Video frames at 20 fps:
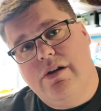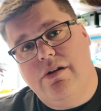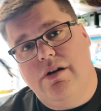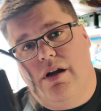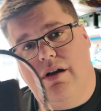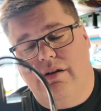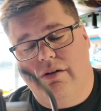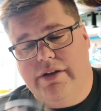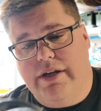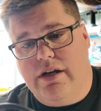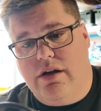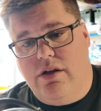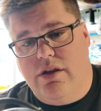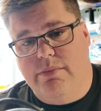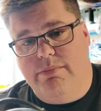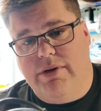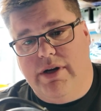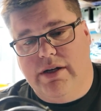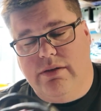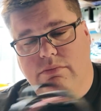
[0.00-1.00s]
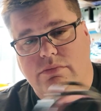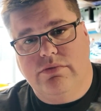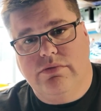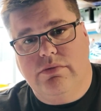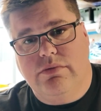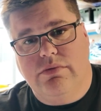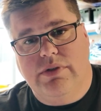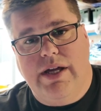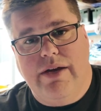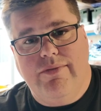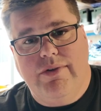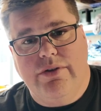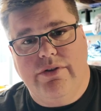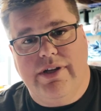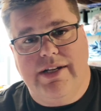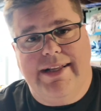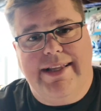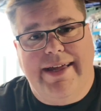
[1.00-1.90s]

All right, I'll get it on the bike and we'll have a look at it